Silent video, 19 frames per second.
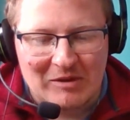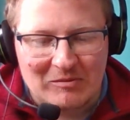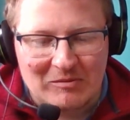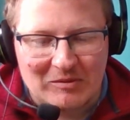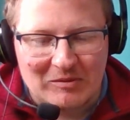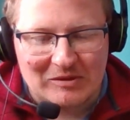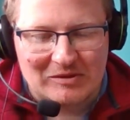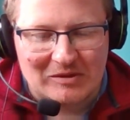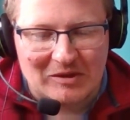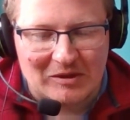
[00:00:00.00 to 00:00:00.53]

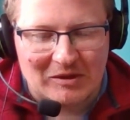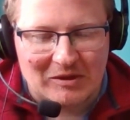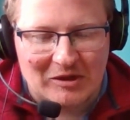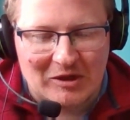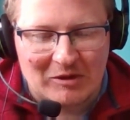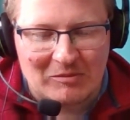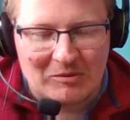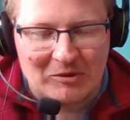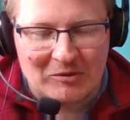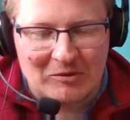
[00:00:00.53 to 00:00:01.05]
Puts down a
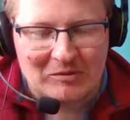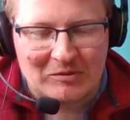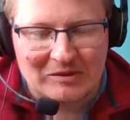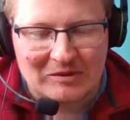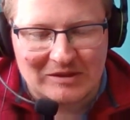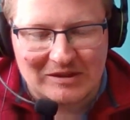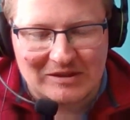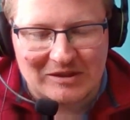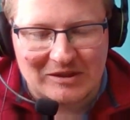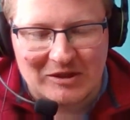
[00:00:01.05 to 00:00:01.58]
couple,
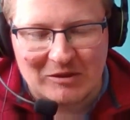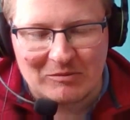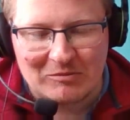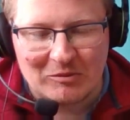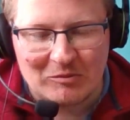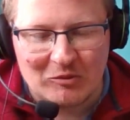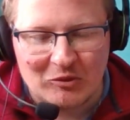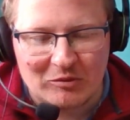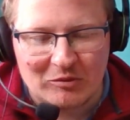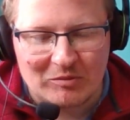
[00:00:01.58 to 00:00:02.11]
needs a couple more